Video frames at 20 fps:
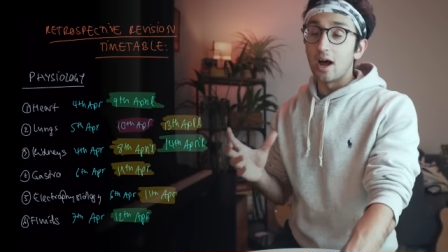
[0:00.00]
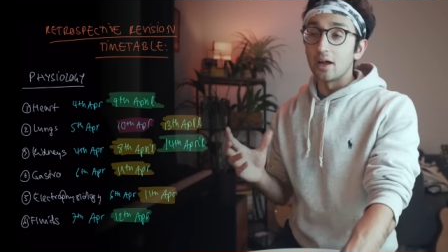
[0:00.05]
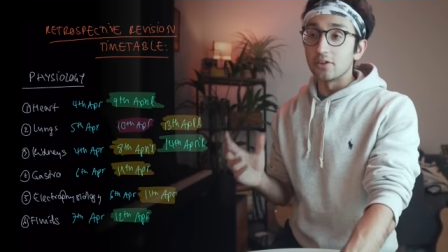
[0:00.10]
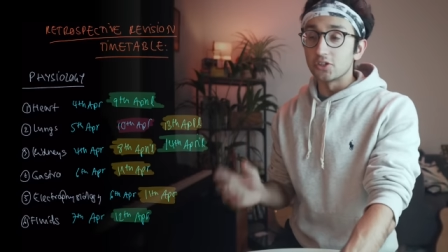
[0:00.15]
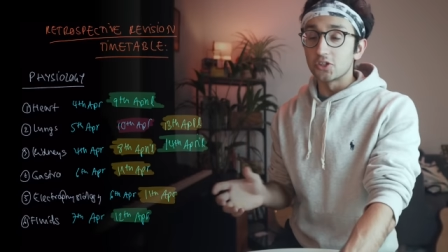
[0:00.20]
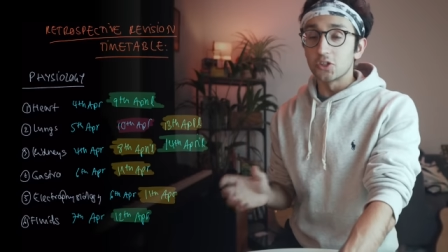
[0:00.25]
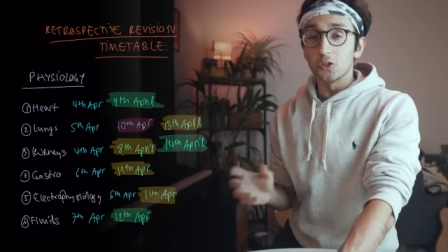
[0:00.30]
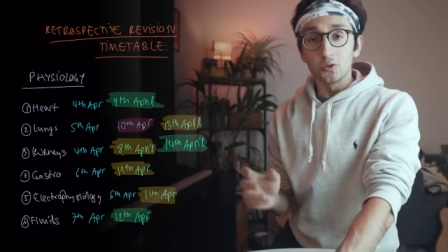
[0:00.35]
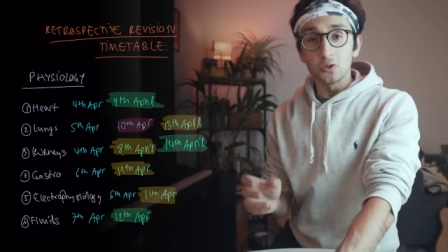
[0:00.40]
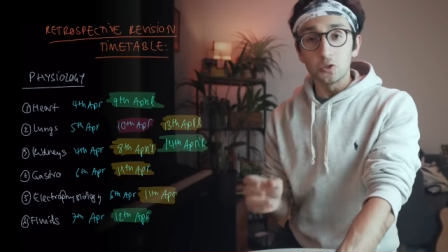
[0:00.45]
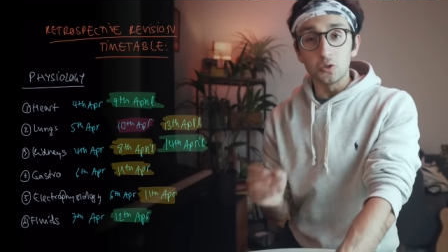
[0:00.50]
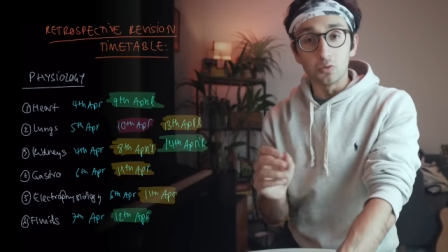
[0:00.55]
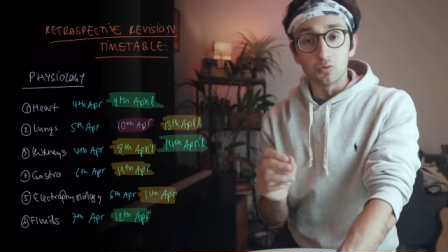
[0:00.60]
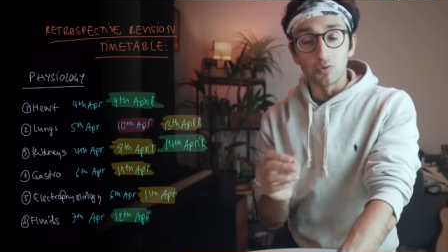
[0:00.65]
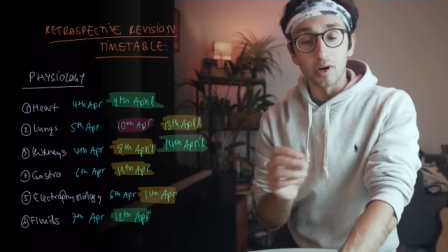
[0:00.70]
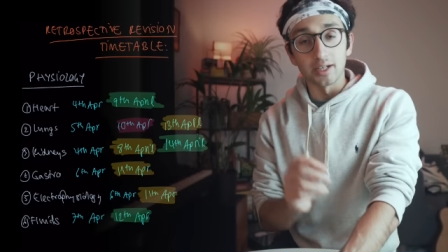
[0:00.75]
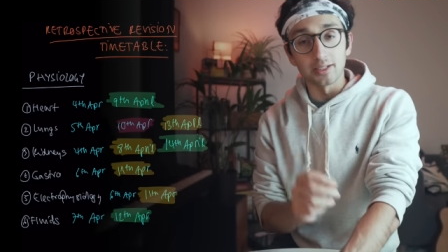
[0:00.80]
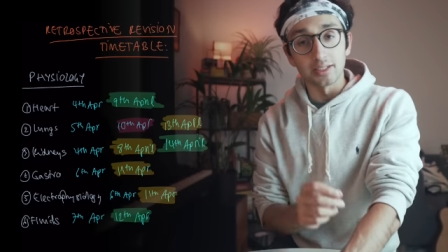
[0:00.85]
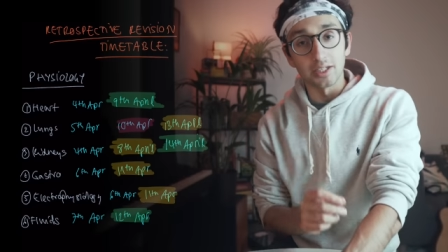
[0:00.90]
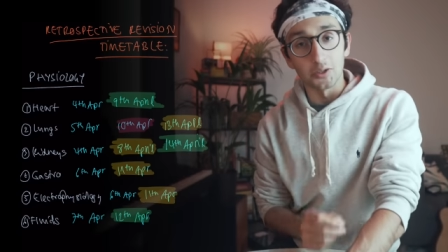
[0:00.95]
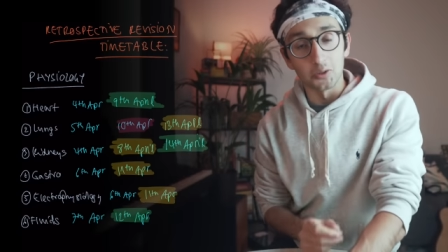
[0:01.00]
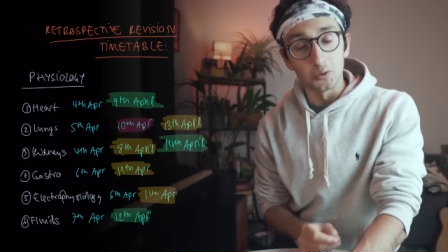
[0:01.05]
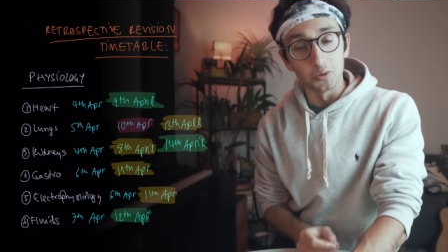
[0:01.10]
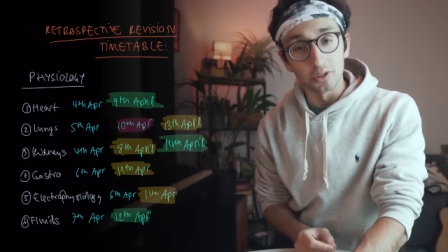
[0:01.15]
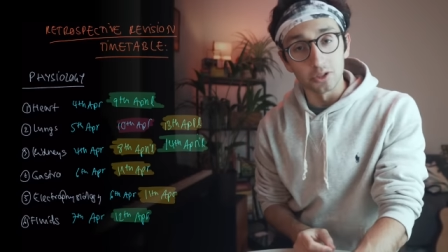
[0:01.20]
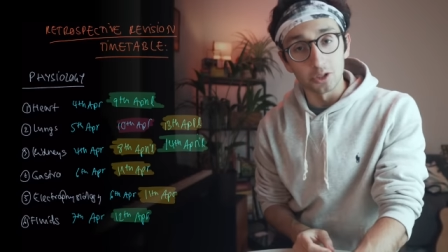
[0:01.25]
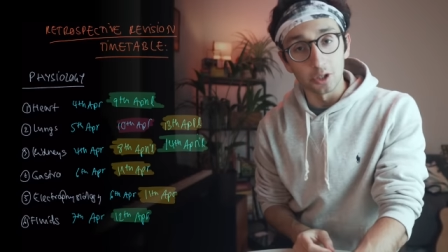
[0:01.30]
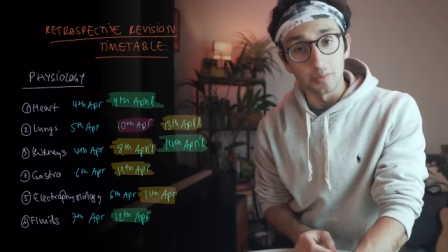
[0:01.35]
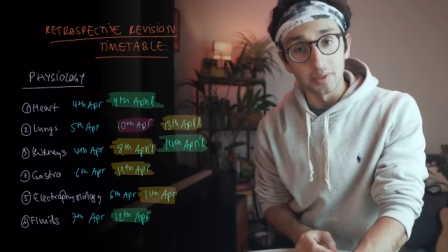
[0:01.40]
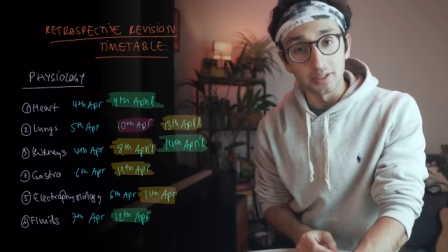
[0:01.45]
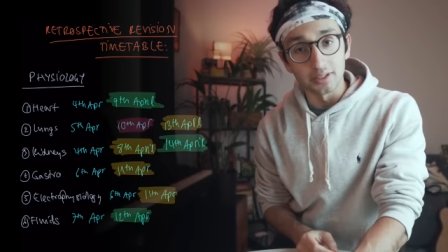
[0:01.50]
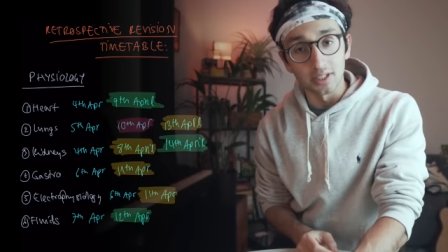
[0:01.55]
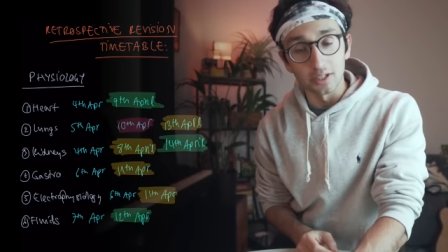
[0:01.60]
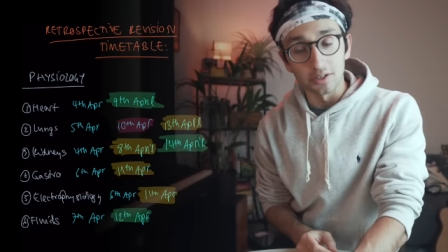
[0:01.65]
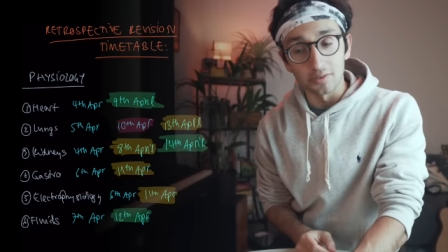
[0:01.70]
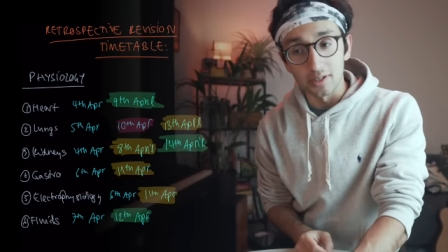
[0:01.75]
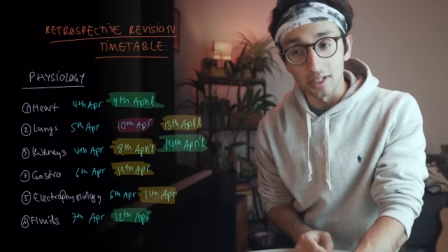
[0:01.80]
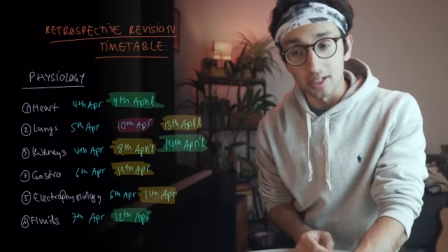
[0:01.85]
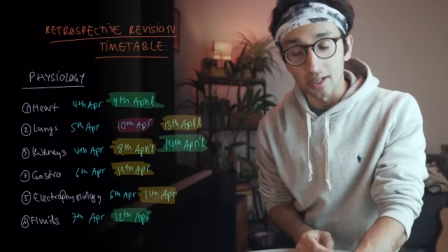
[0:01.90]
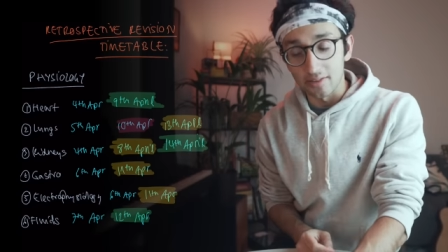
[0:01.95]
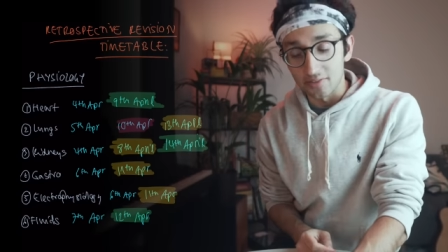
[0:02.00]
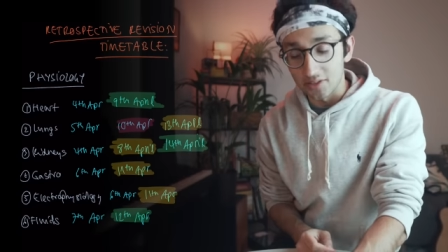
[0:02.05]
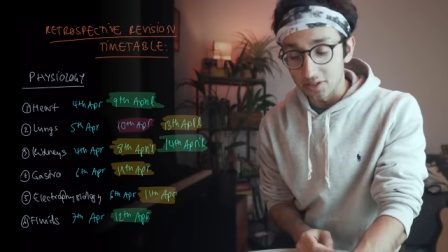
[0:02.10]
until you write down all the topics that are in it.